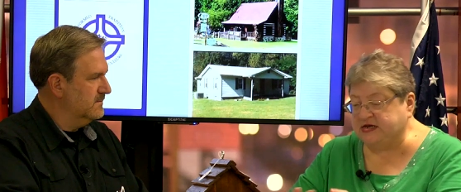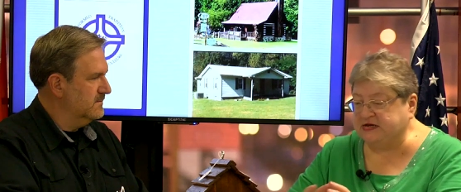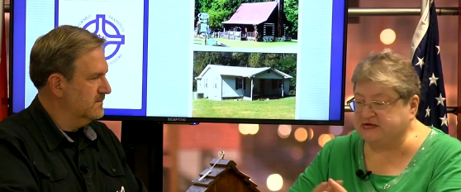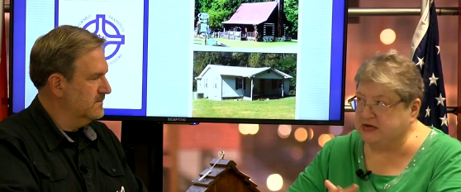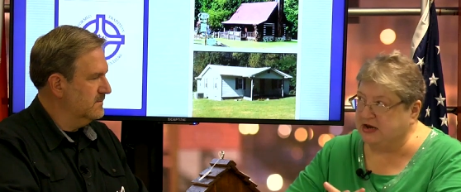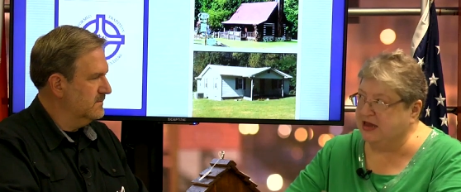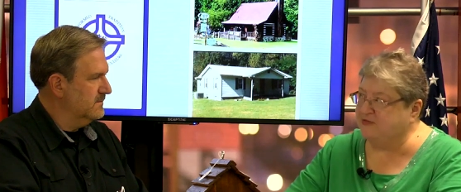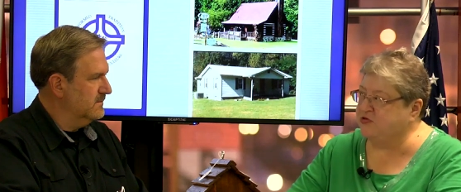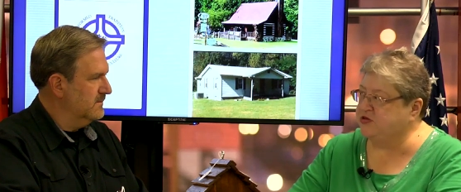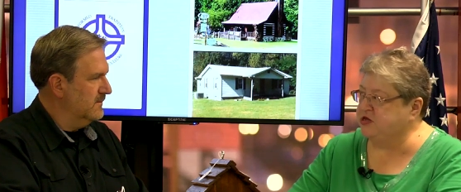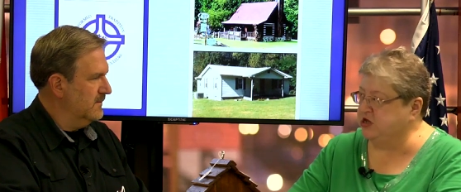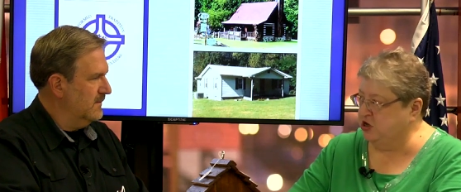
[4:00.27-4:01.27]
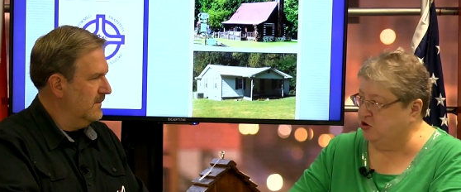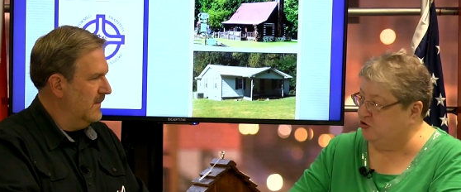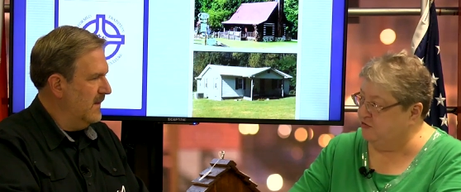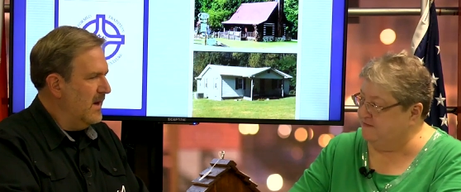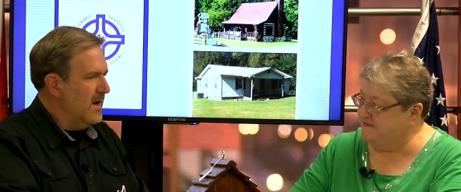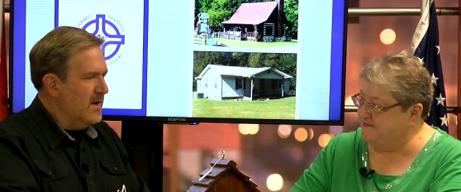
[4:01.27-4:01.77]
Speaker 1: in its 11th
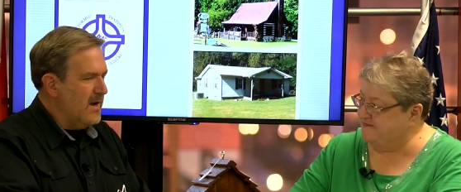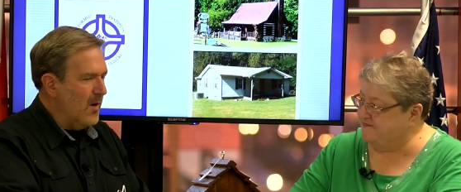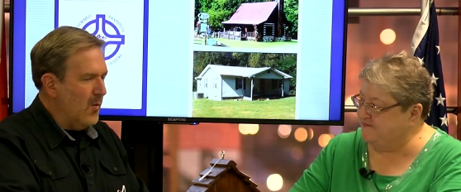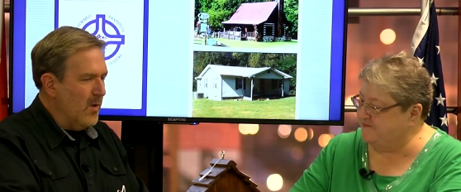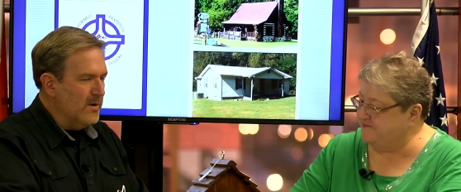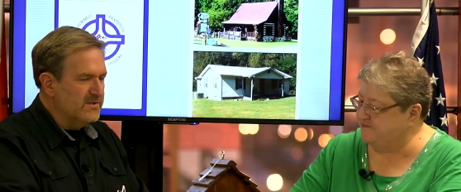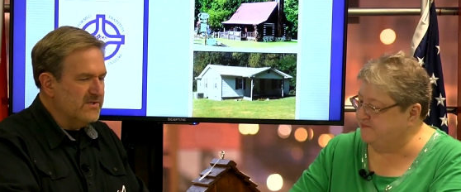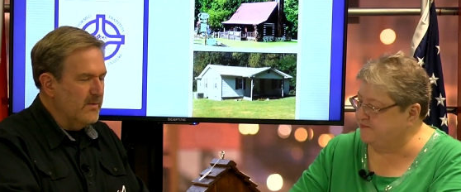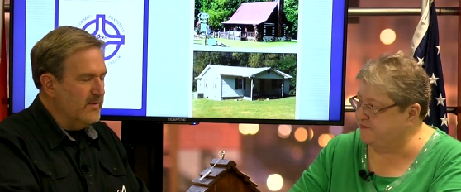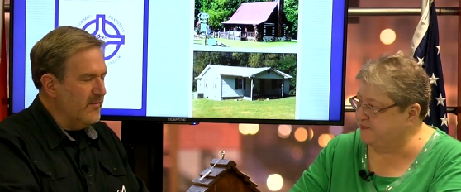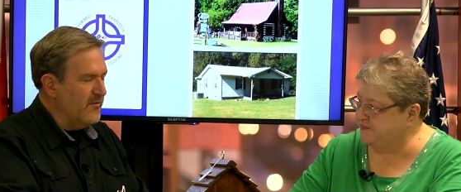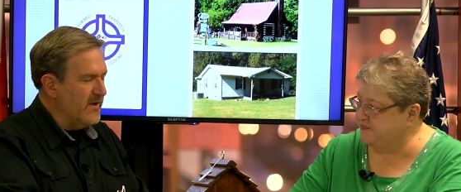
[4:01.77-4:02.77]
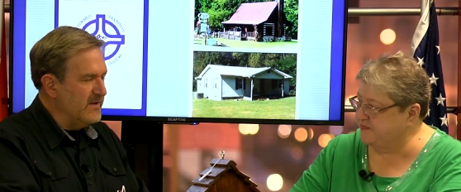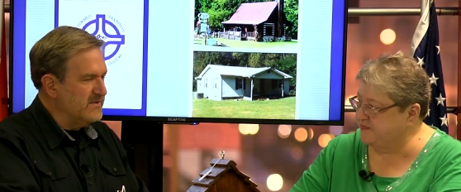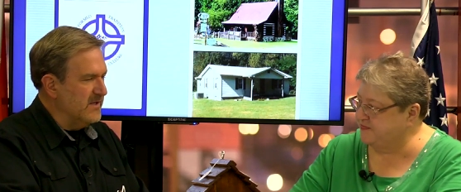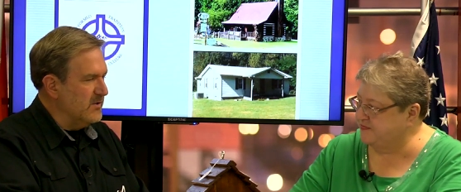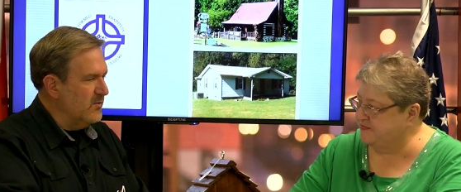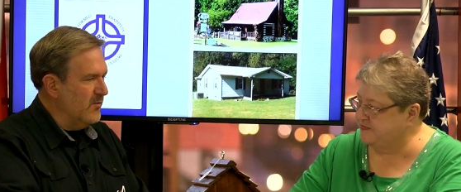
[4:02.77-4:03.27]
year.
Speaker 2: Now, what are some of the things
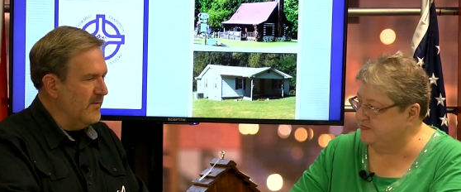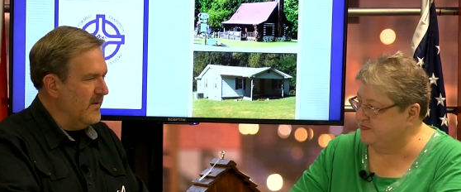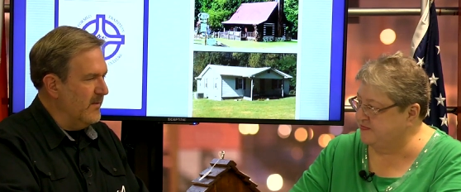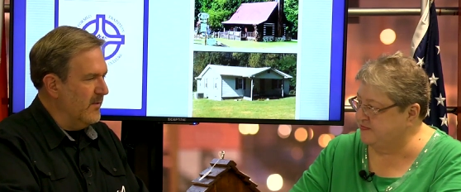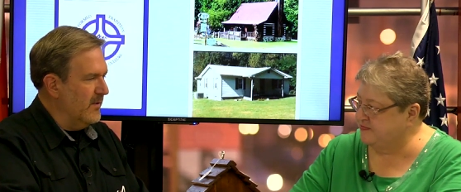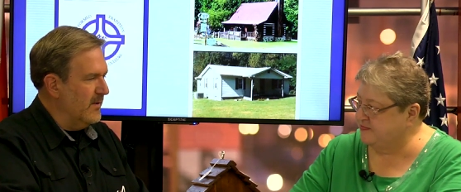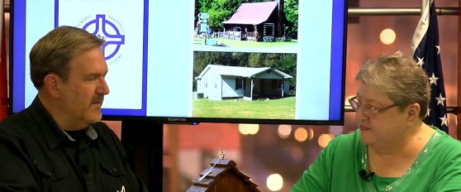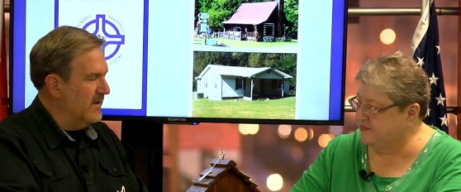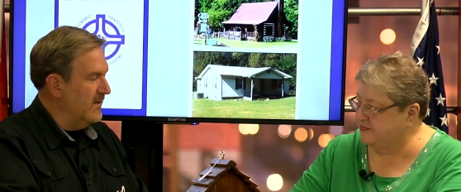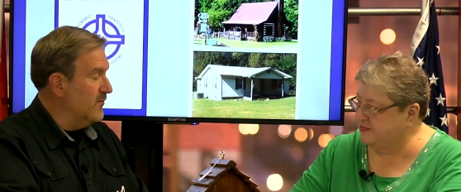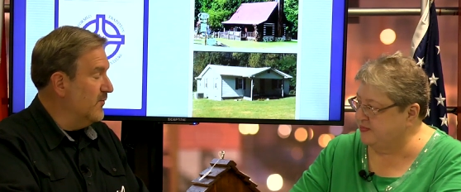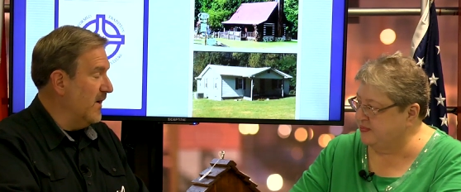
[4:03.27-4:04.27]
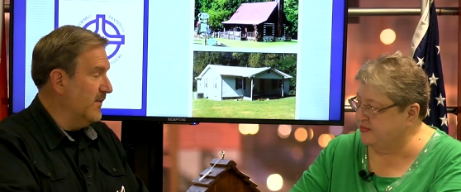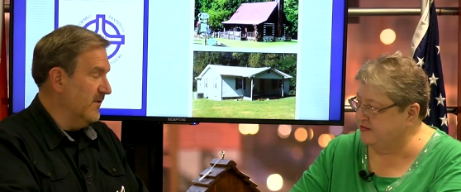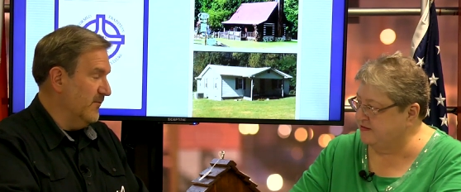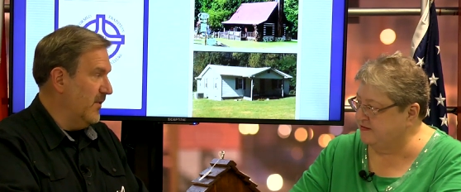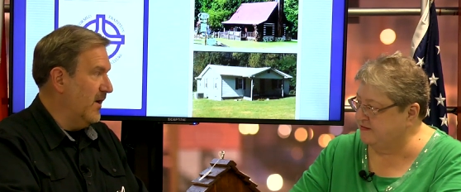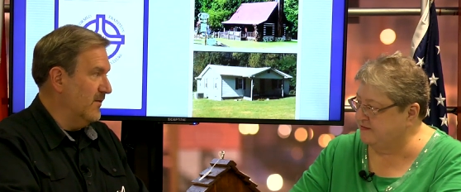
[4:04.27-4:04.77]
that you remember? I mean, you probably
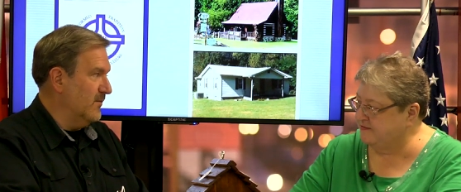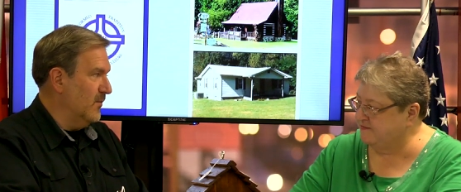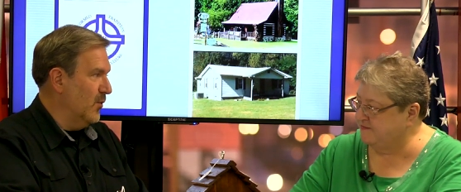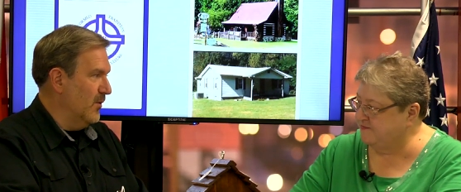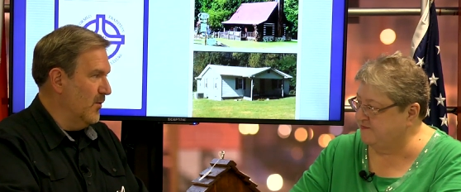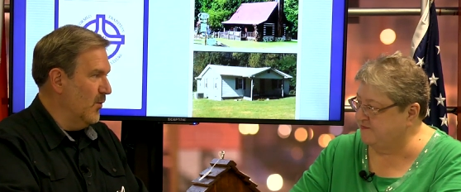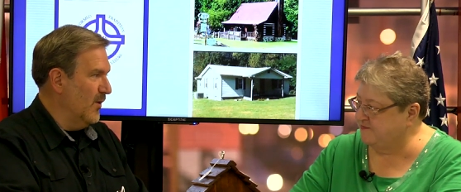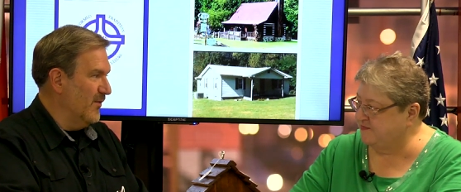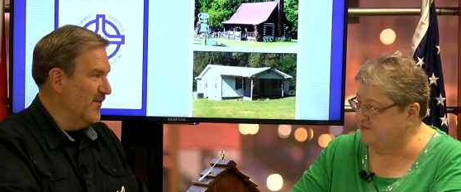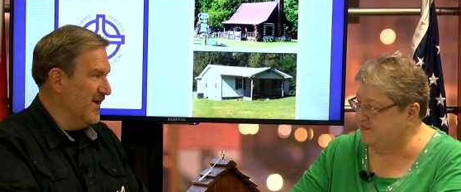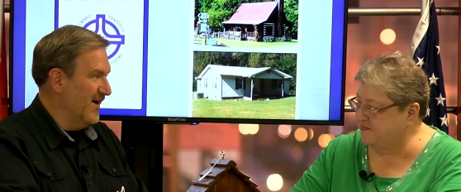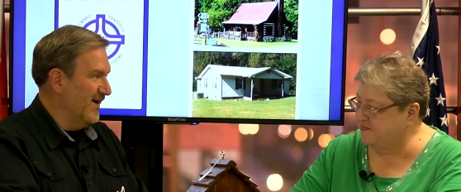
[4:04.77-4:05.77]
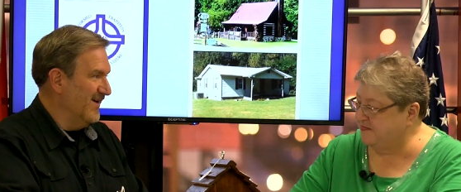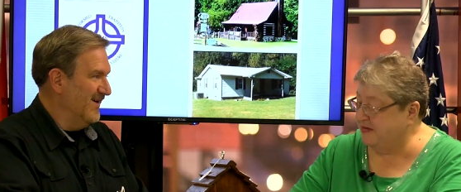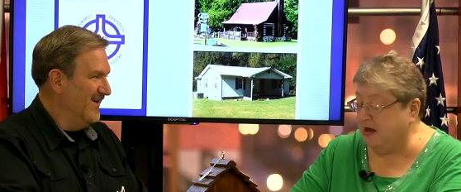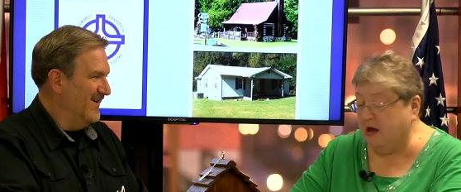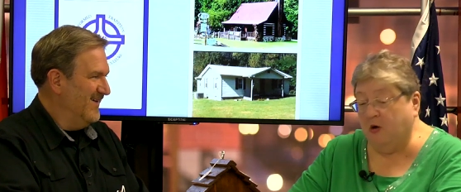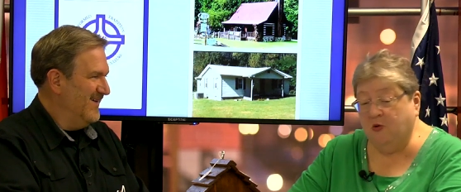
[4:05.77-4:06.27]
have bought more than one thing.
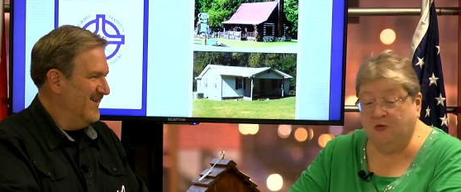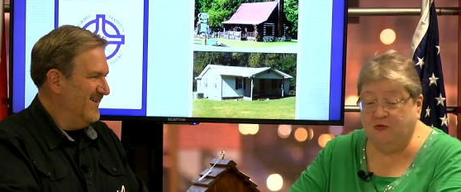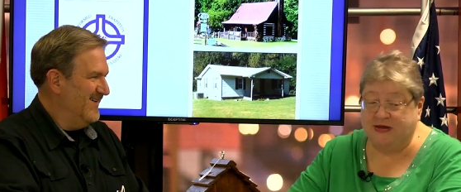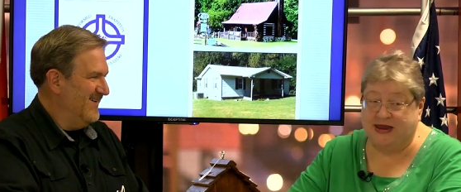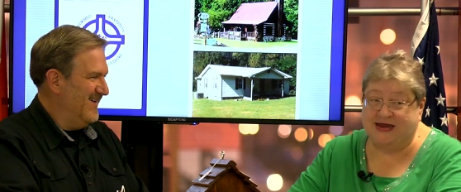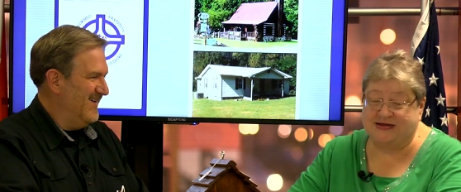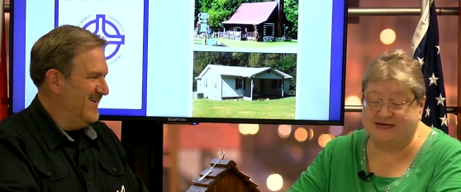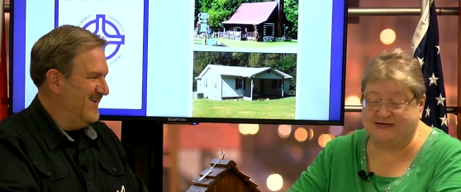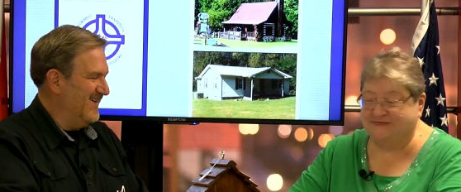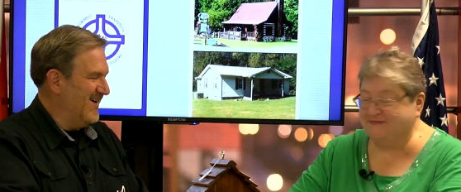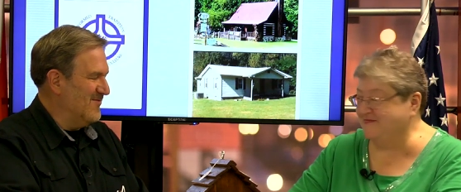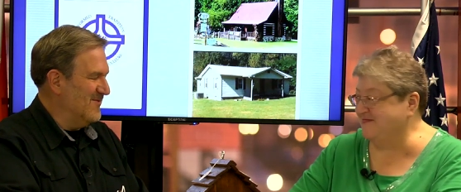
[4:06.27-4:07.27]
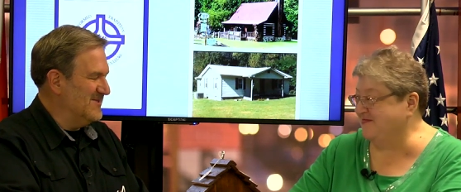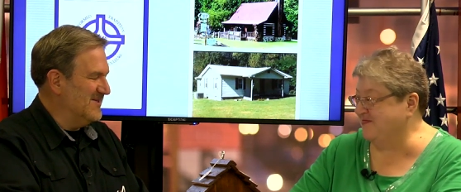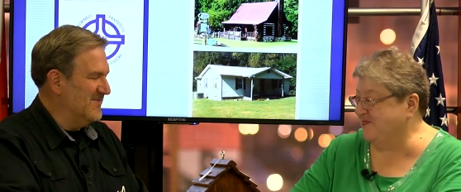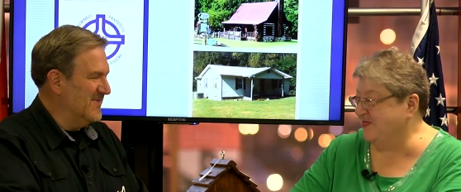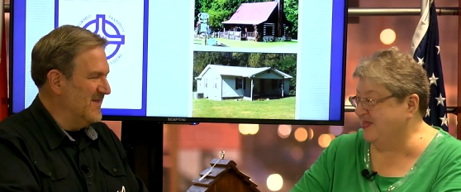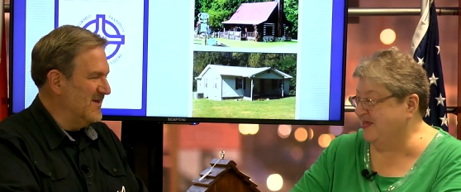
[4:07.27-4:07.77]
Speaker 1: Oh, yes.
Speaker 2: Uh, what's something